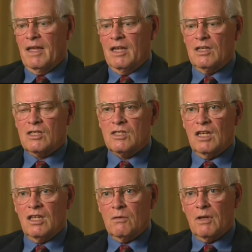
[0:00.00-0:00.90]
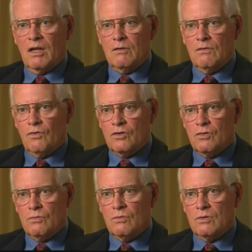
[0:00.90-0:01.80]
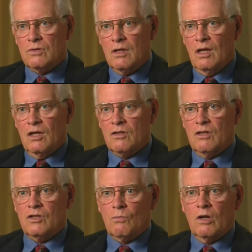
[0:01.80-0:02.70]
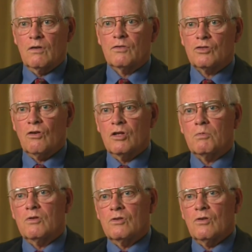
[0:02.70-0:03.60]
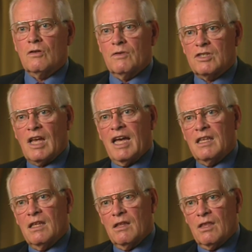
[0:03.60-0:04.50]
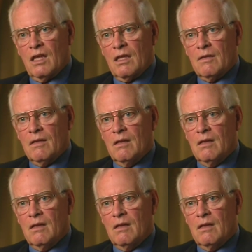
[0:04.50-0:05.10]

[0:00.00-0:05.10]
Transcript: It doesn't tell you anything about how to enforce the rules. So these are wonderful stories, but they're sort of a side thing